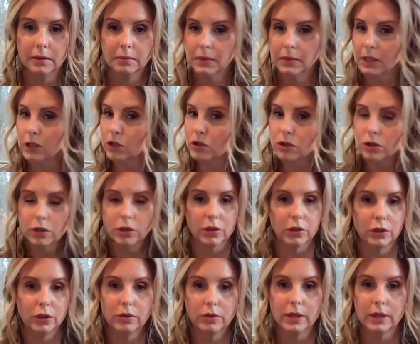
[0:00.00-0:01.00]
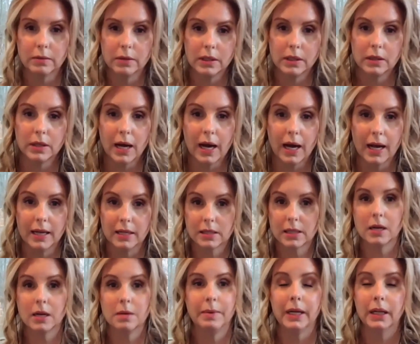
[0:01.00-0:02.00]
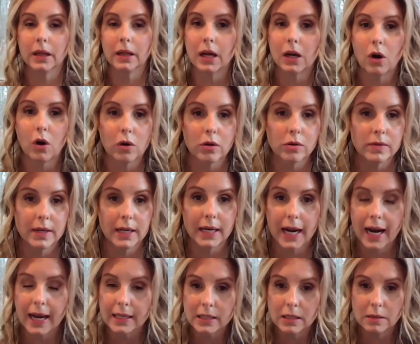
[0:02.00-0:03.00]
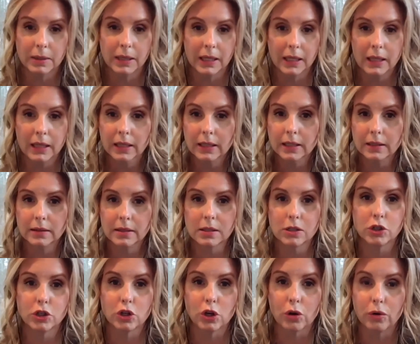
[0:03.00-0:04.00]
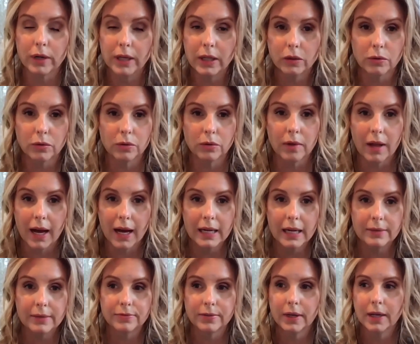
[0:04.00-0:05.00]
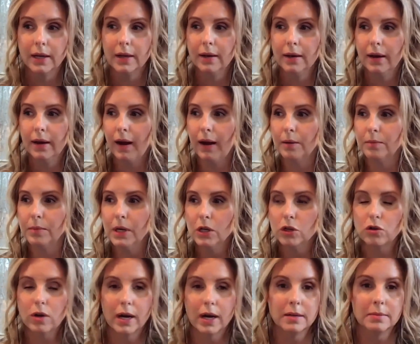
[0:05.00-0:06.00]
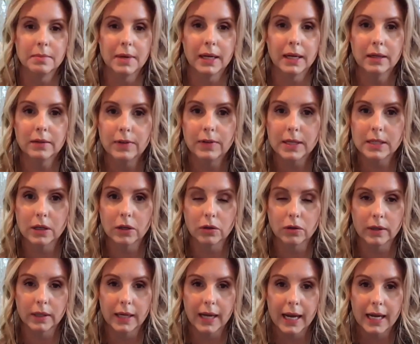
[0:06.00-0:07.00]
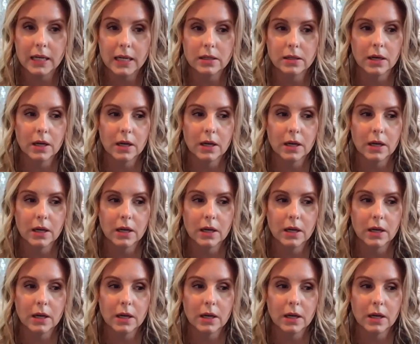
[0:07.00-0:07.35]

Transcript: Like, sure, you can, it's going to be a lot harder than it has to be. This journey through life, um, trying to manifest and create